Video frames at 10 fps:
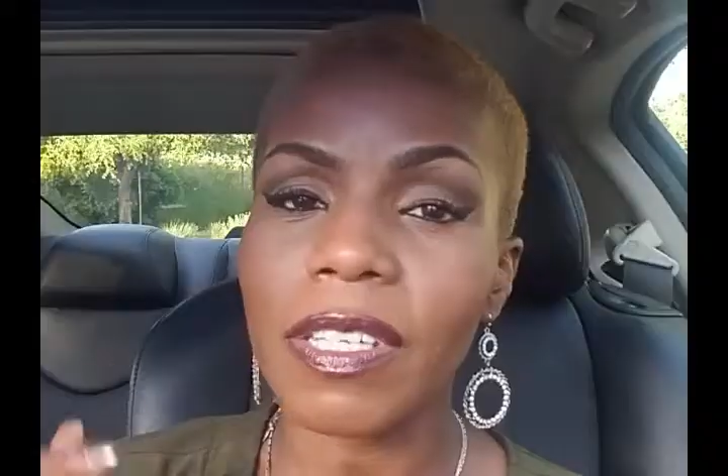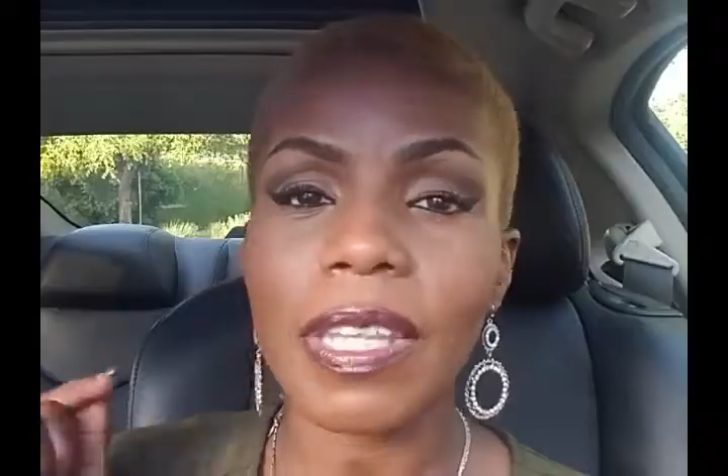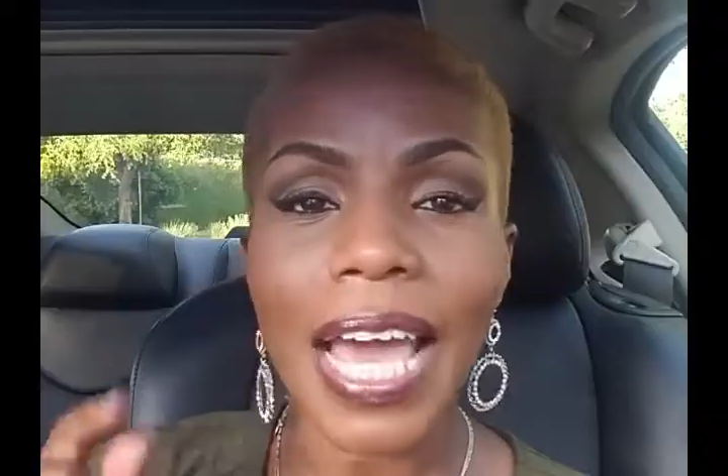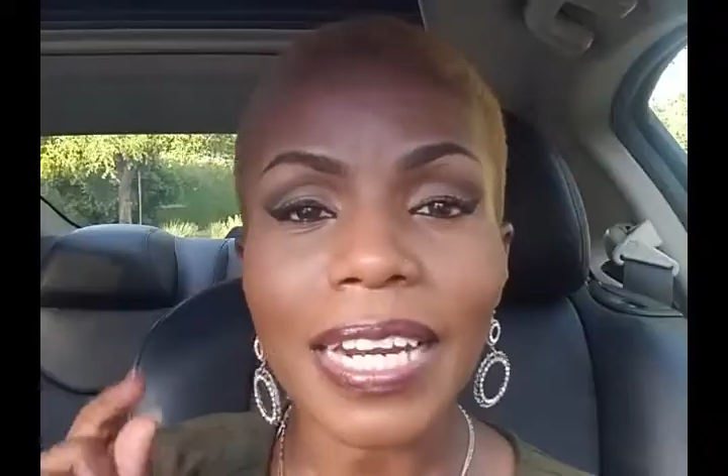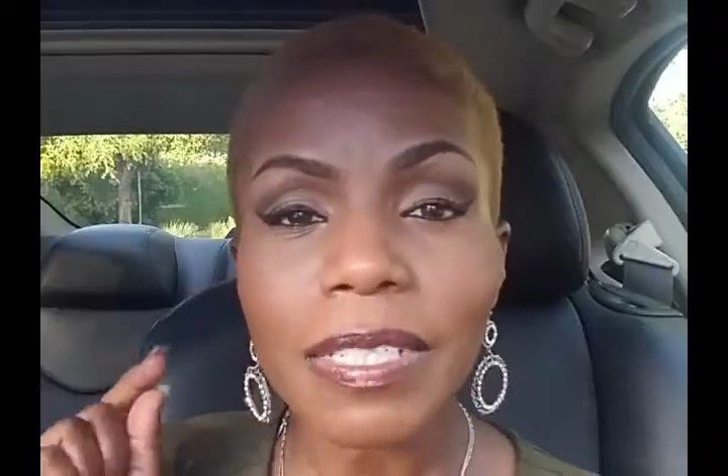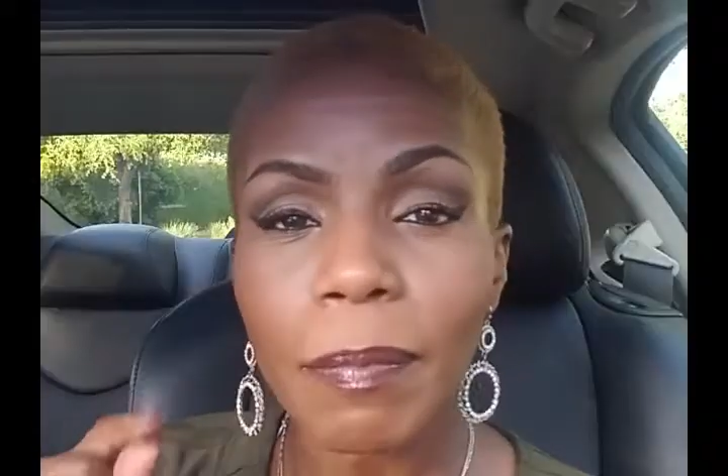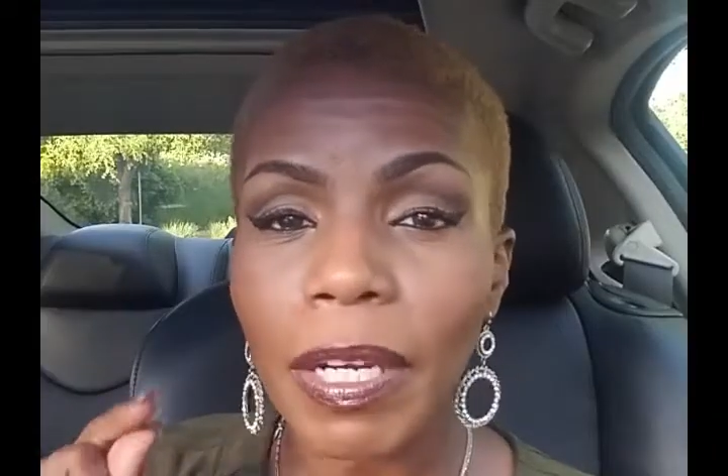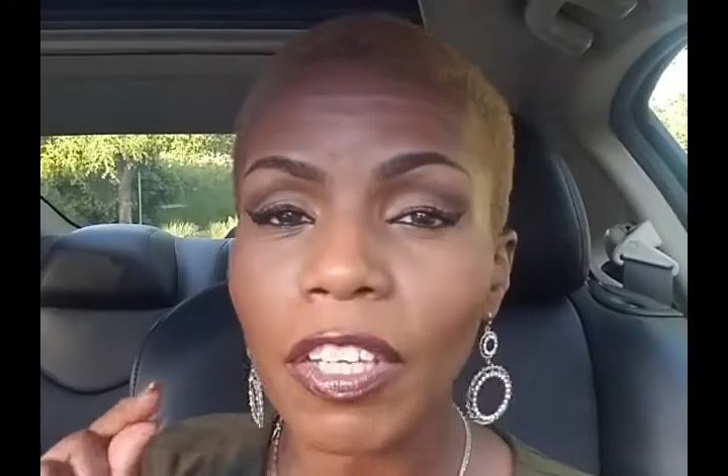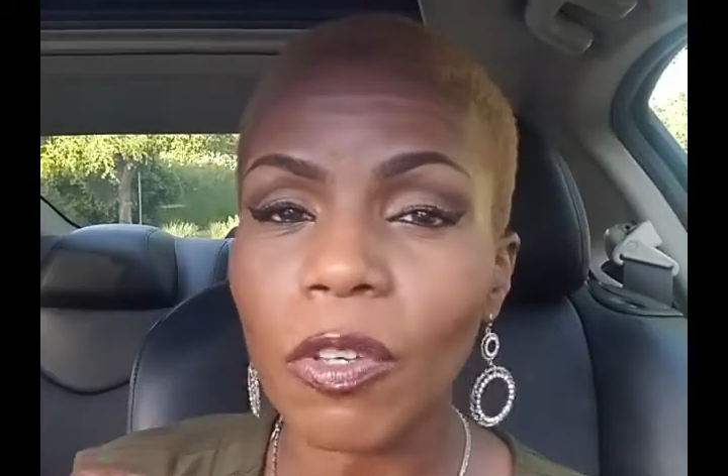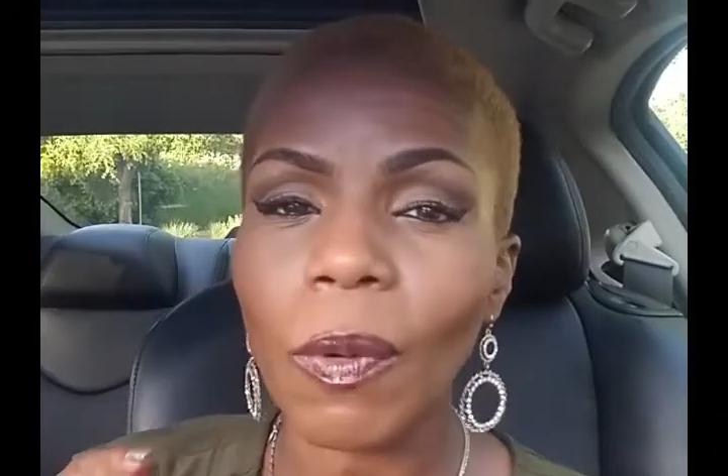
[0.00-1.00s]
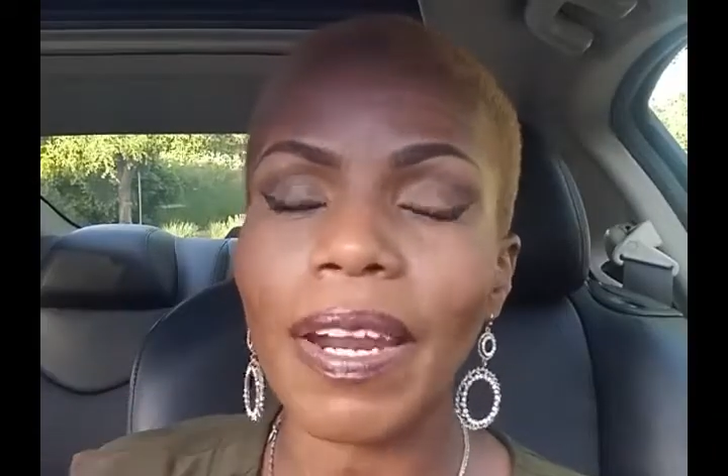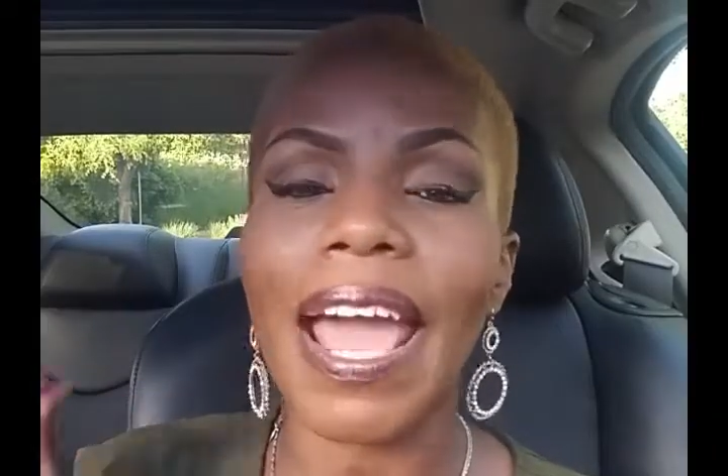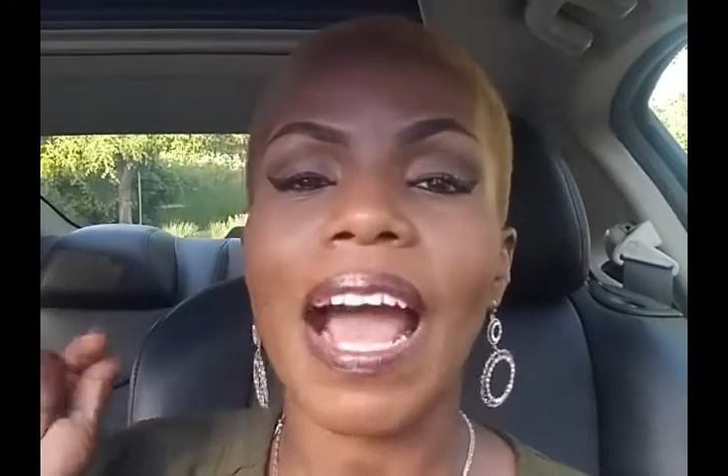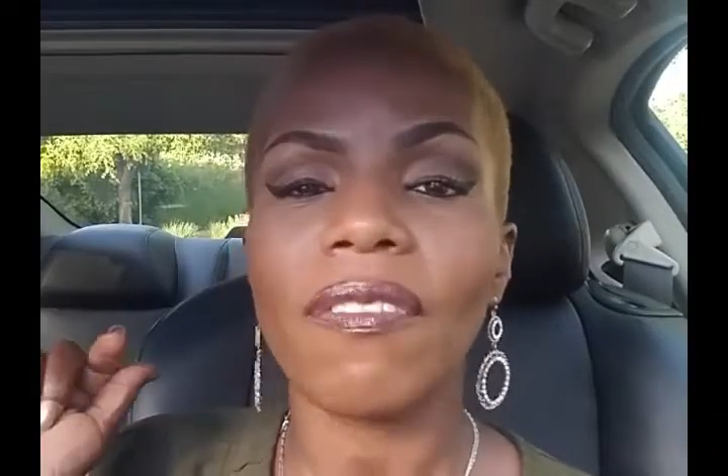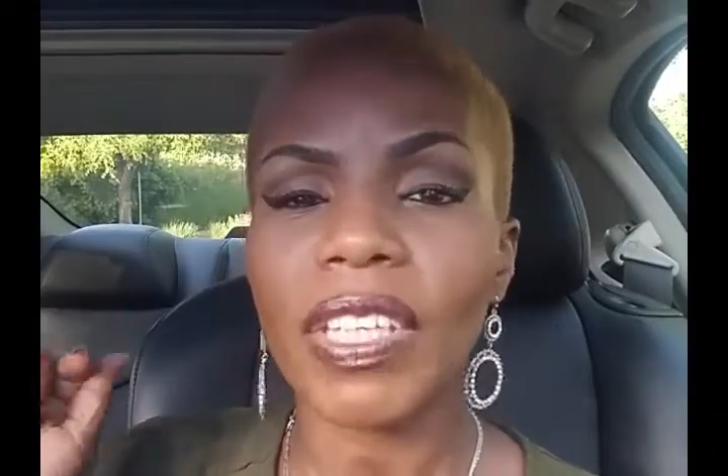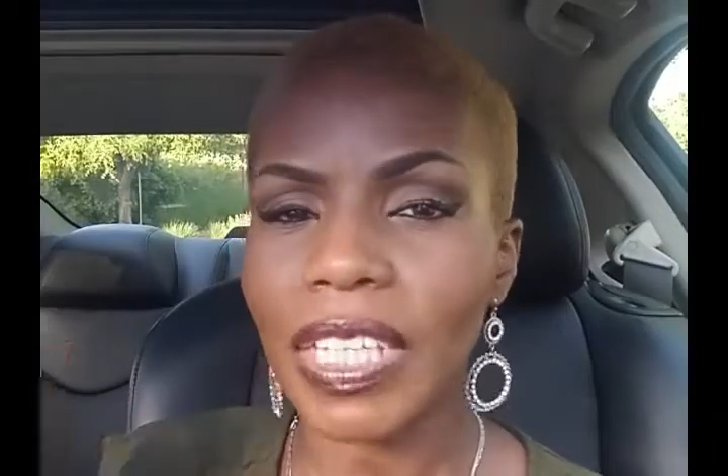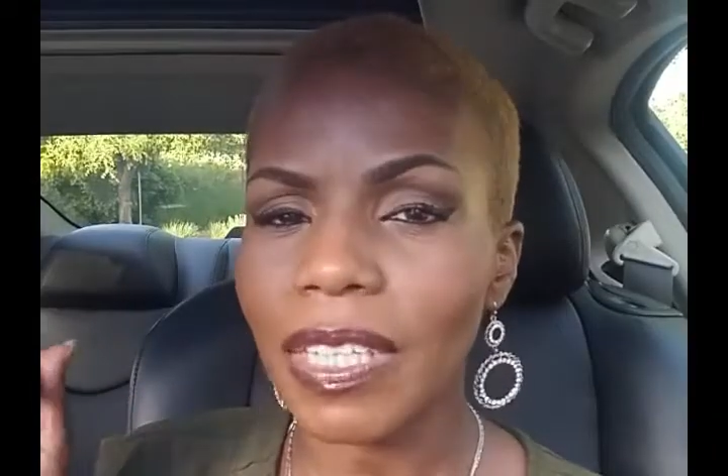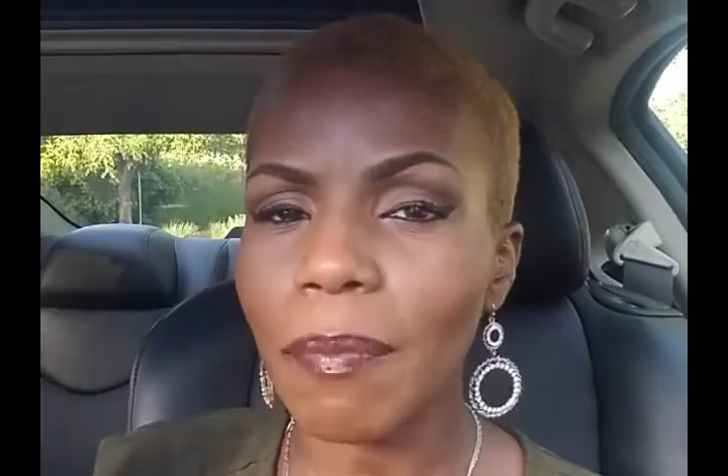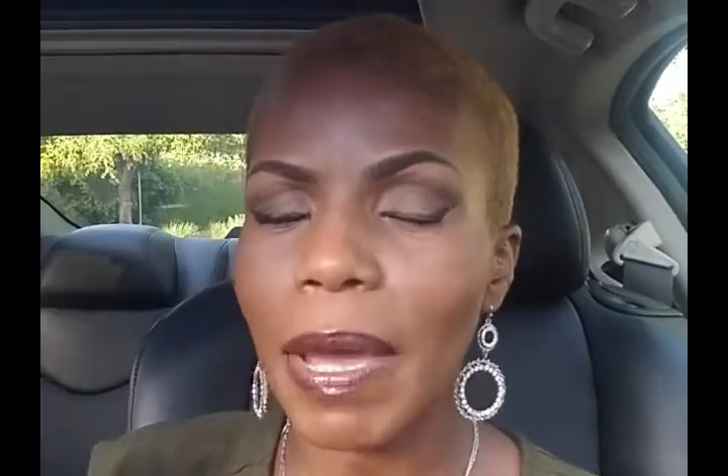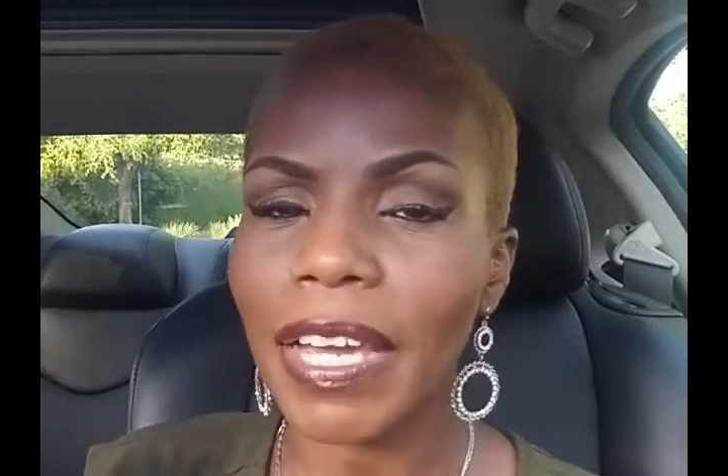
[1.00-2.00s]
that is money you want to have in
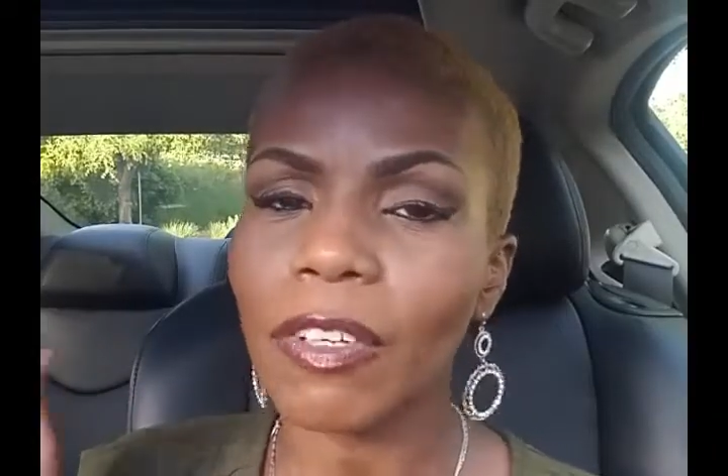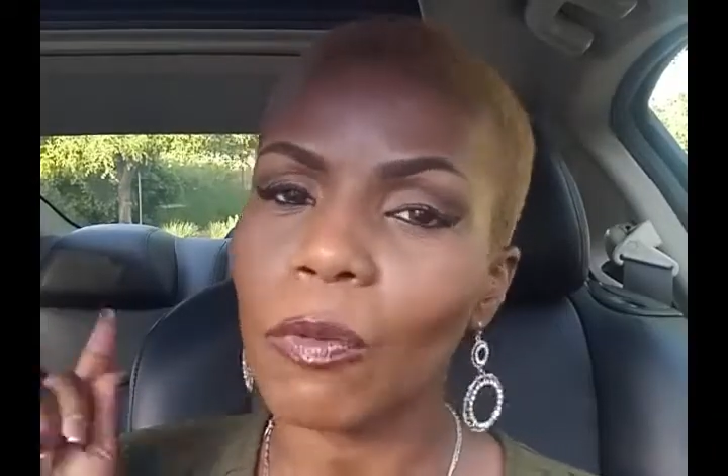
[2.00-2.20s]
the bank